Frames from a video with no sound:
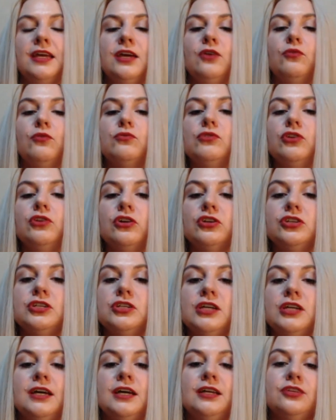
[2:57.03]
or not
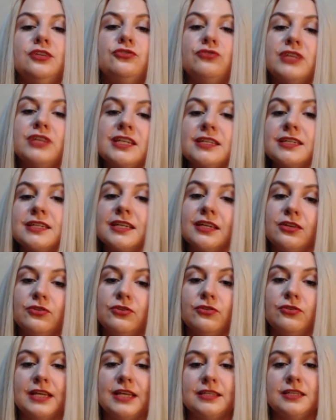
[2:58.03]
treating
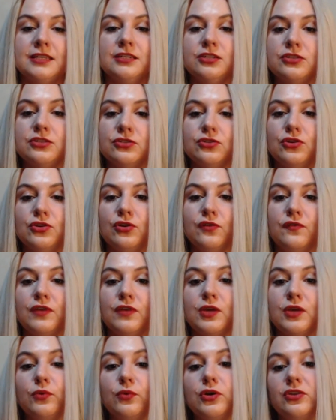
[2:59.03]
you as a
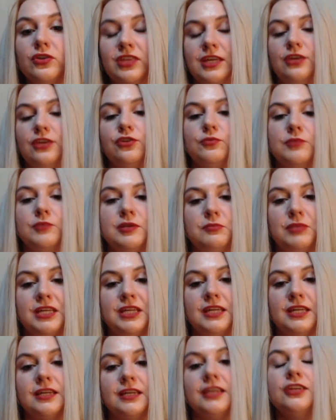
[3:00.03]
deserving, worthy human
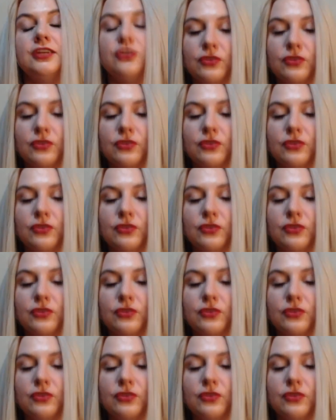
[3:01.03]
being, you're